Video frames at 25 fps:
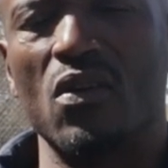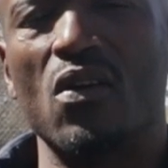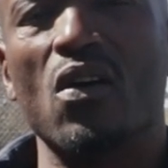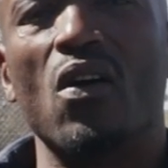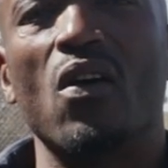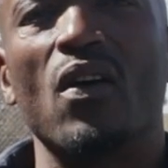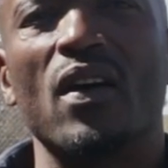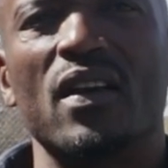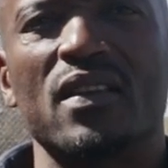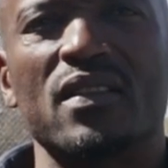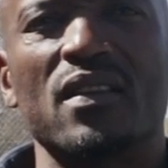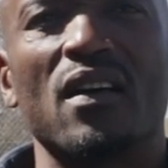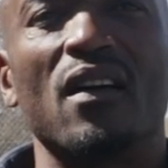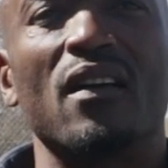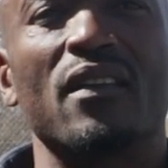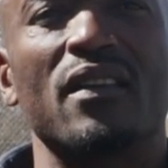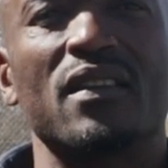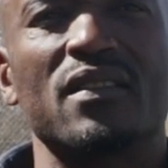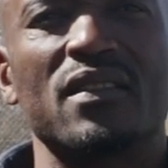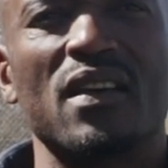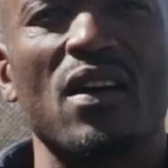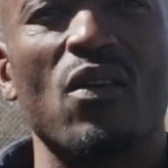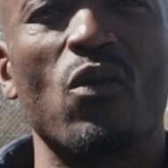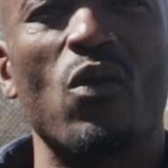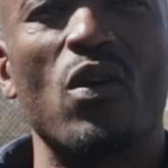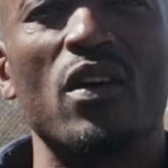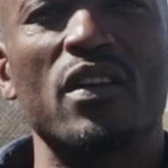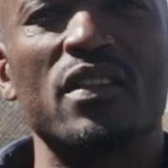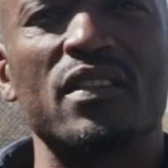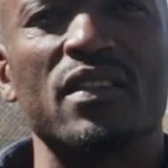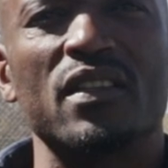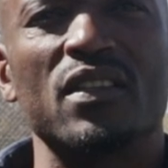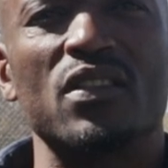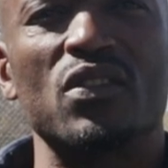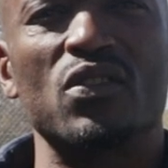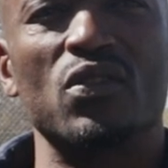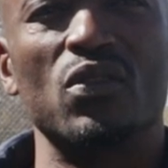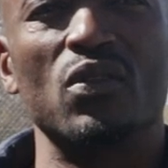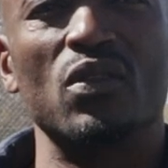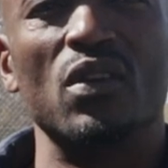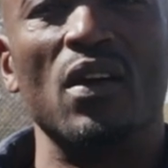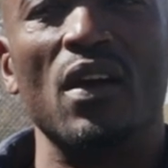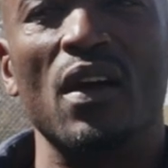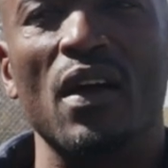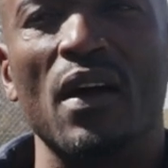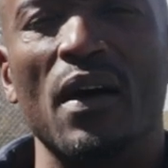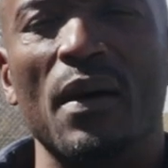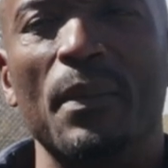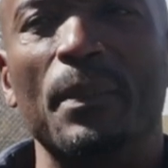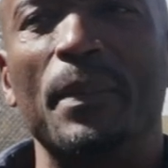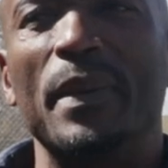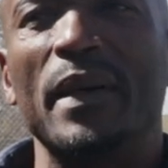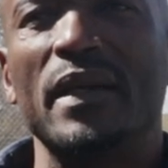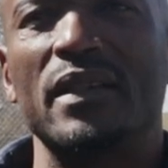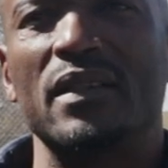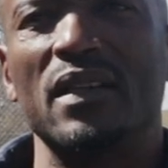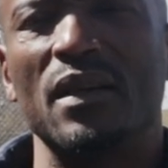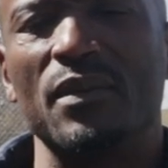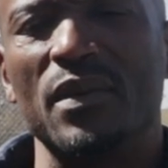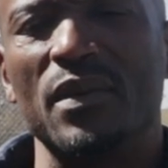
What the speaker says: go as hard as I wanted to. But I